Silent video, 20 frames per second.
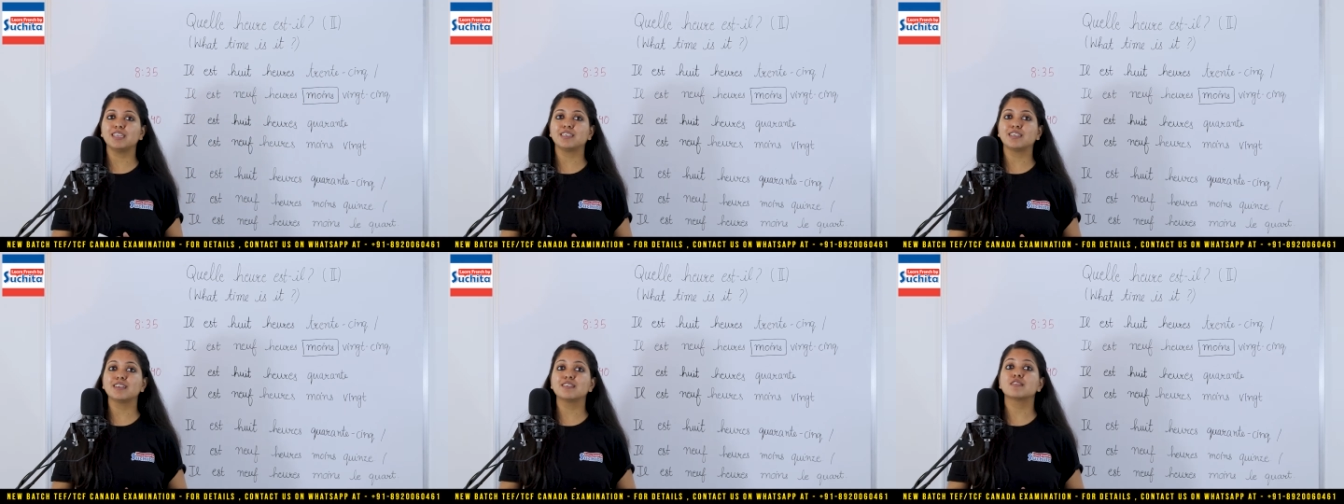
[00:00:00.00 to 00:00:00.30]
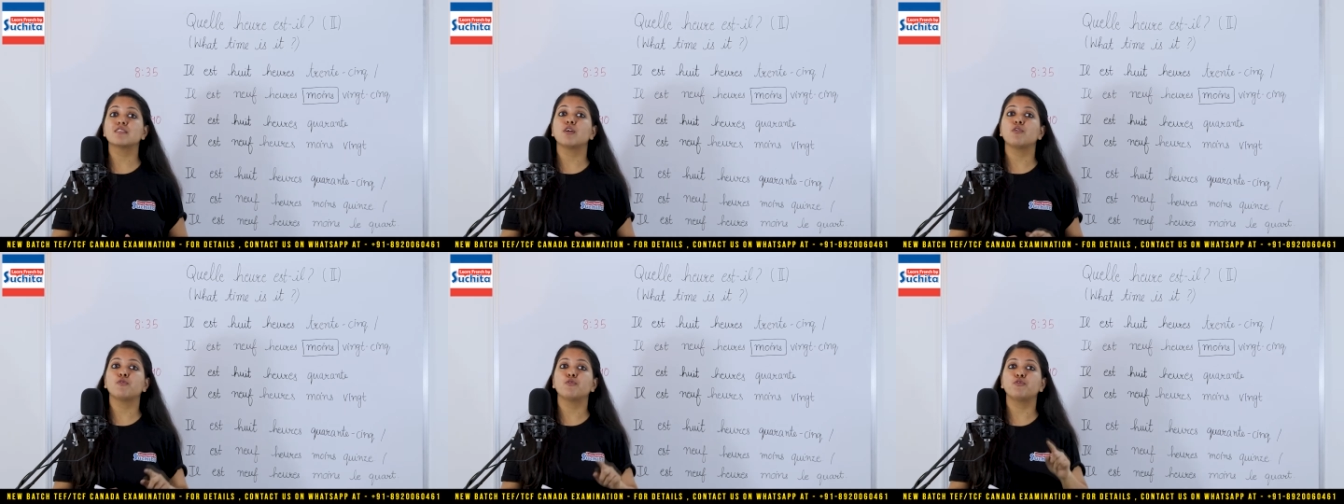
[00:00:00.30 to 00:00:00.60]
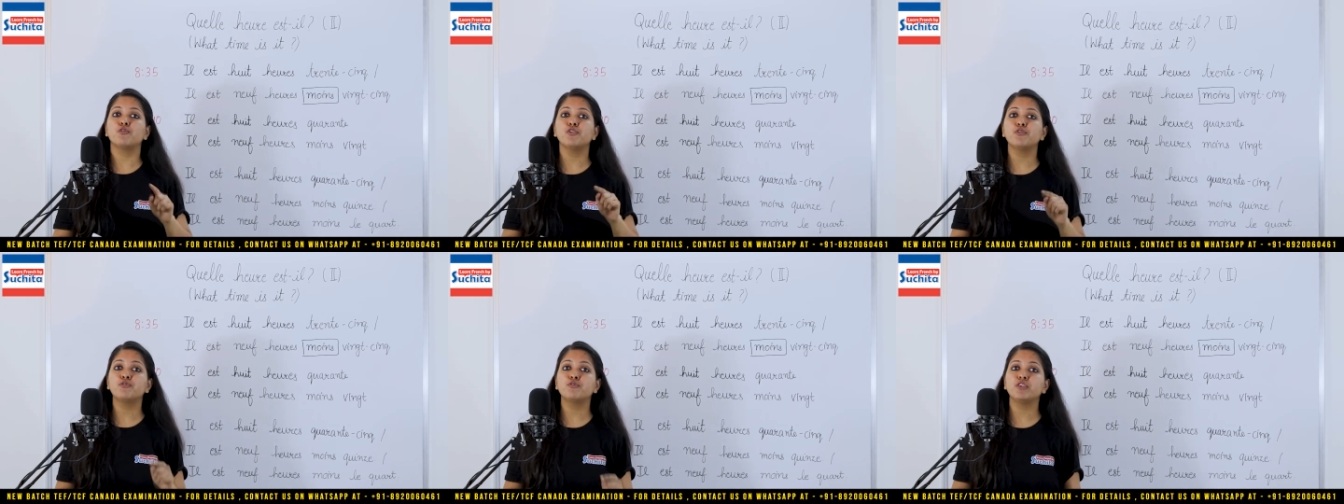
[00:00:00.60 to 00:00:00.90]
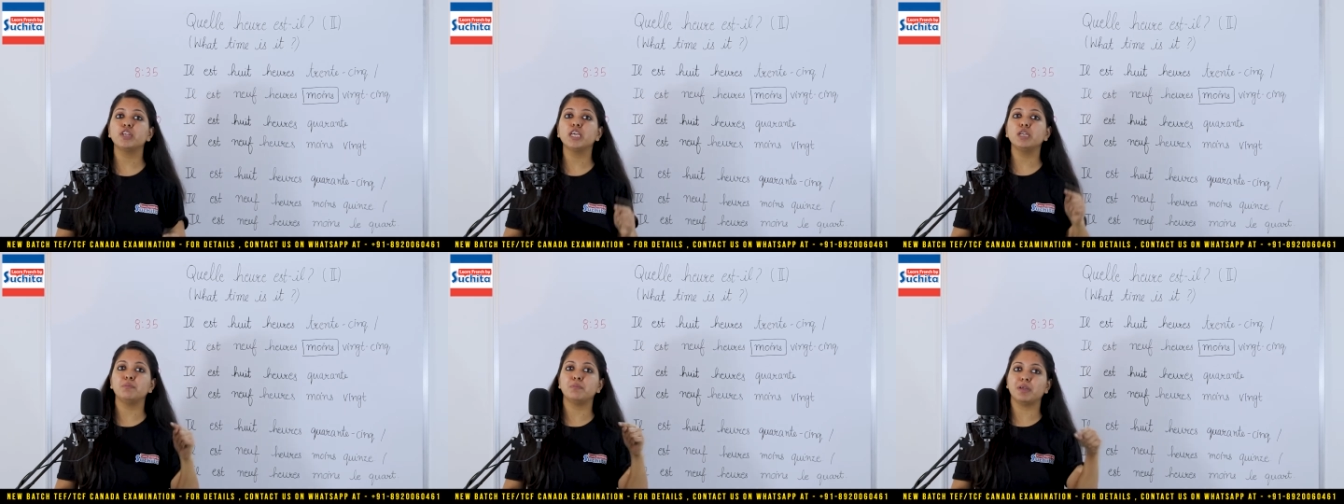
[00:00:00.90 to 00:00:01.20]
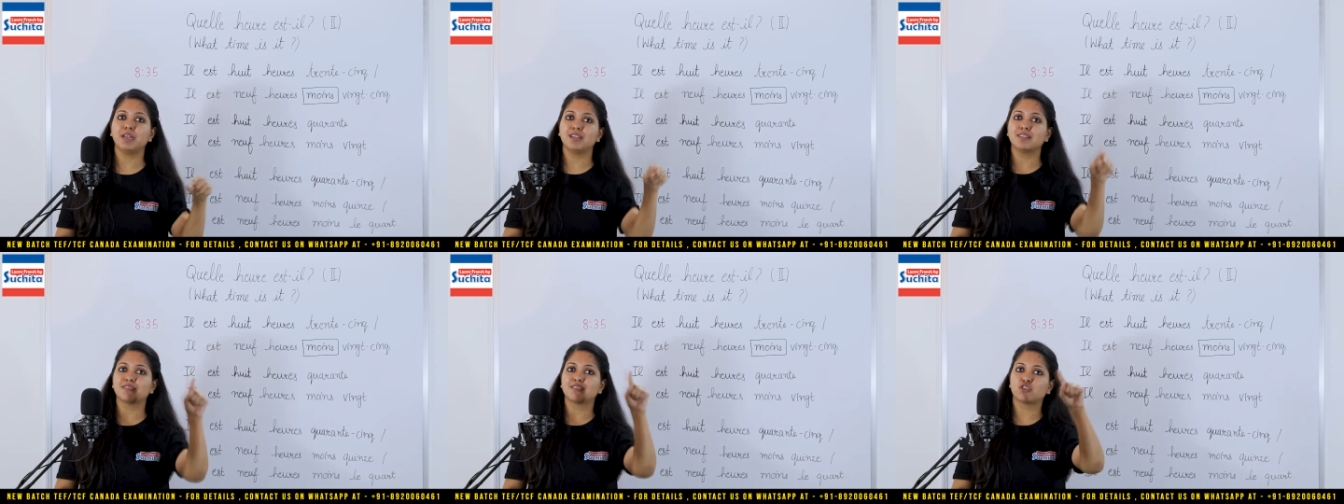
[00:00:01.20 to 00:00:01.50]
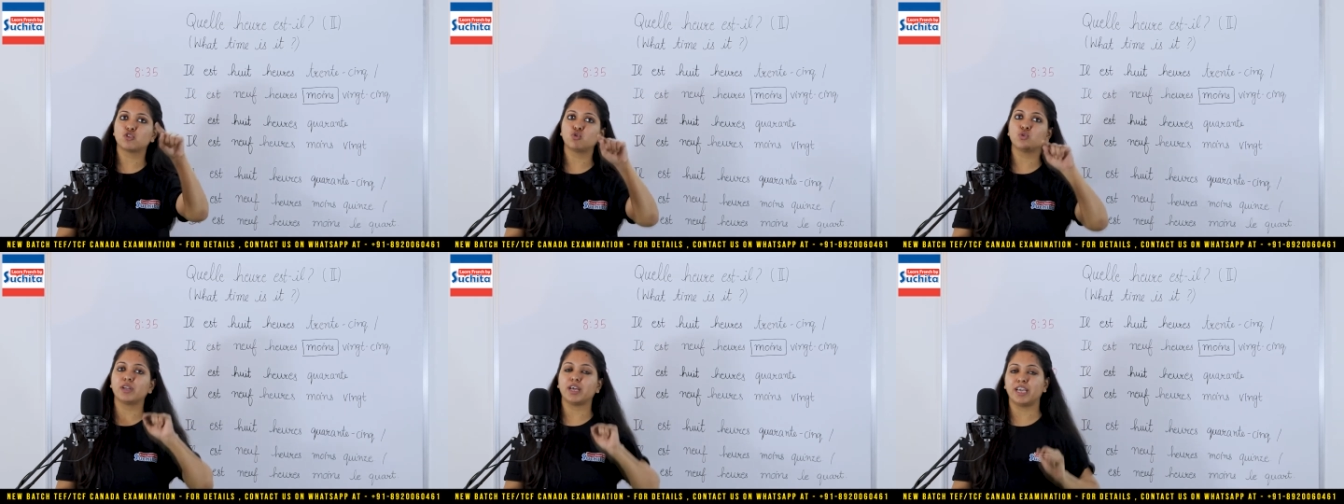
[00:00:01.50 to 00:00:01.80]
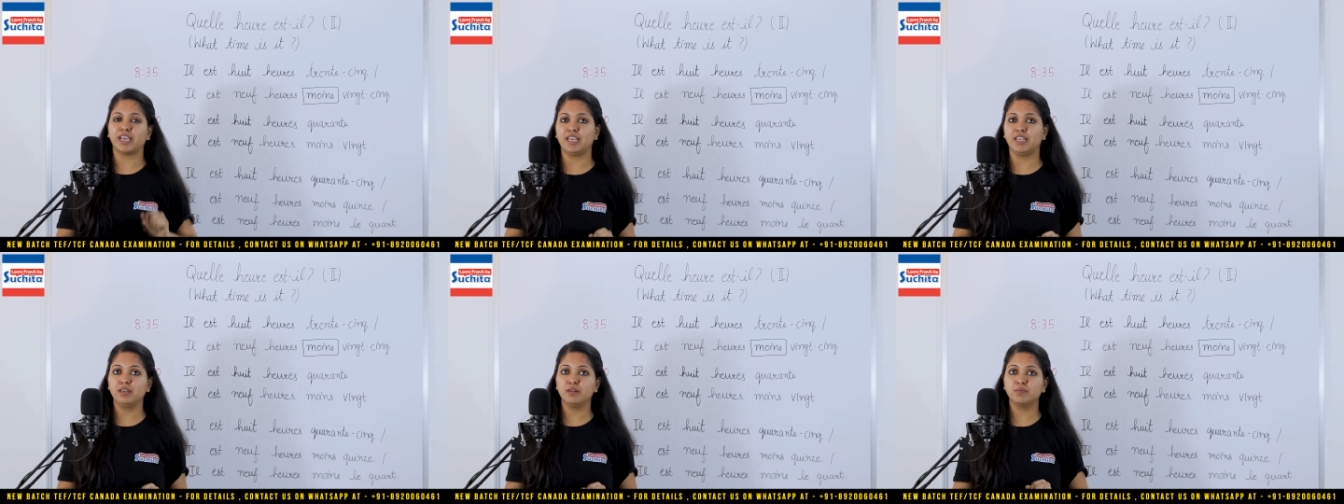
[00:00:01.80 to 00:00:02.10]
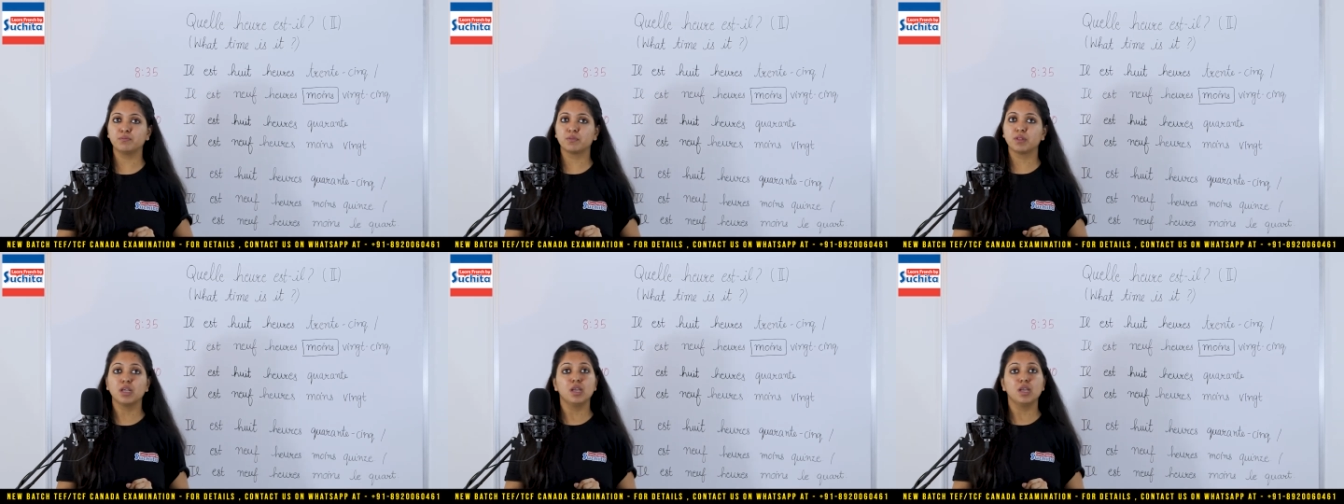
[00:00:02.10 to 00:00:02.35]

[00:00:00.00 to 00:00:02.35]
it is 15 minutes to 9.